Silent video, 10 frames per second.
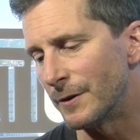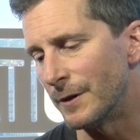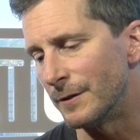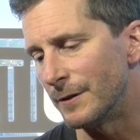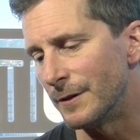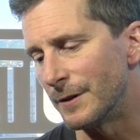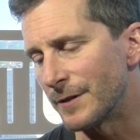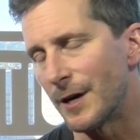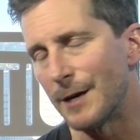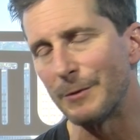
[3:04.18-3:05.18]
In the
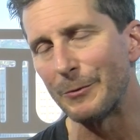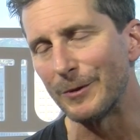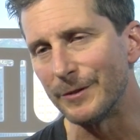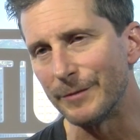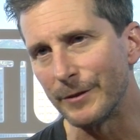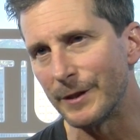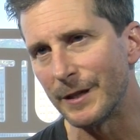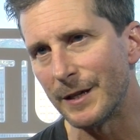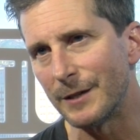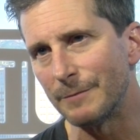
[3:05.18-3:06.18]
time that we're living right
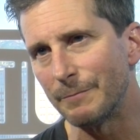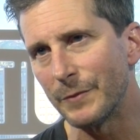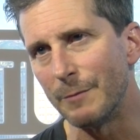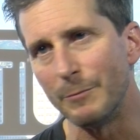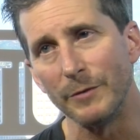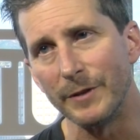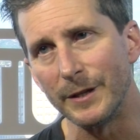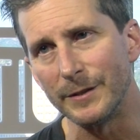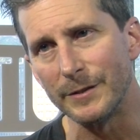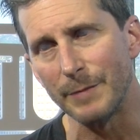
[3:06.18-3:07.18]
now, a movie that
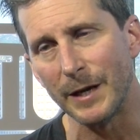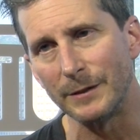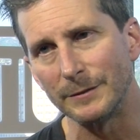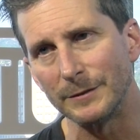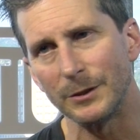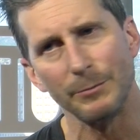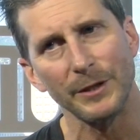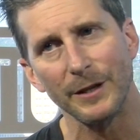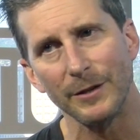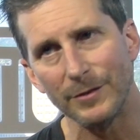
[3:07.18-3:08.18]
is about
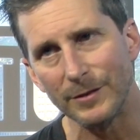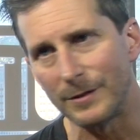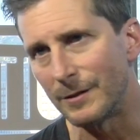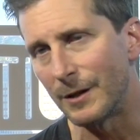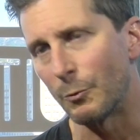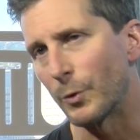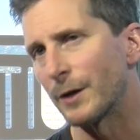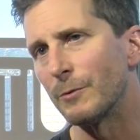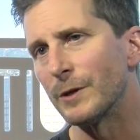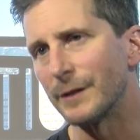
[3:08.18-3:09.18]
communication and
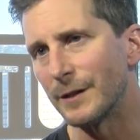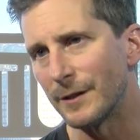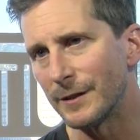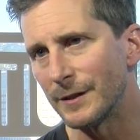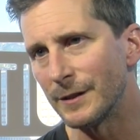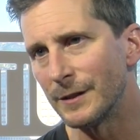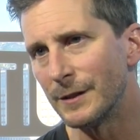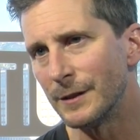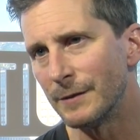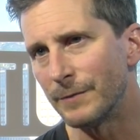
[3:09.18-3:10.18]
working well together
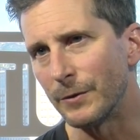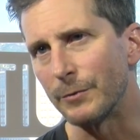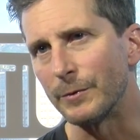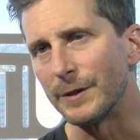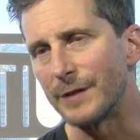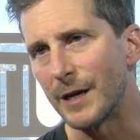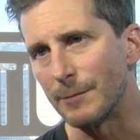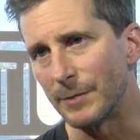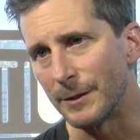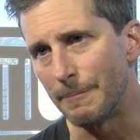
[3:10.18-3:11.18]
feels really
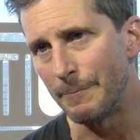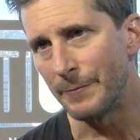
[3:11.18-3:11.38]
timely.